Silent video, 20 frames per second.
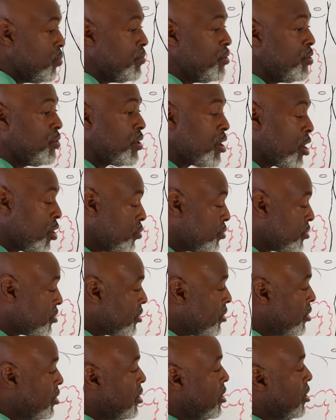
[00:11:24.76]

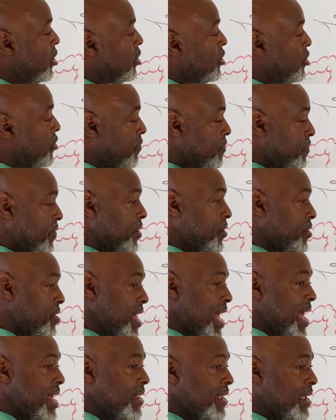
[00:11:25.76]
mucosa. You fill
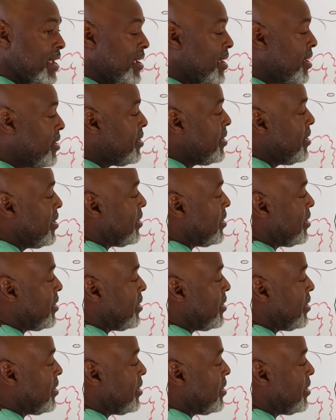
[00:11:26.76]
that in